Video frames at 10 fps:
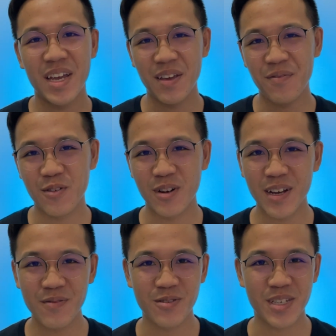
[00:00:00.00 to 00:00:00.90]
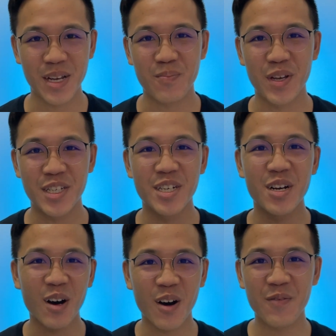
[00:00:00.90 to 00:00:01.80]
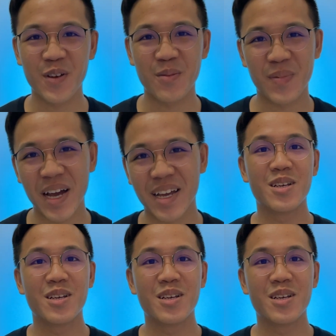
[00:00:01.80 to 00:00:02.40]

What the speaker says: if you love to take picture of your bike.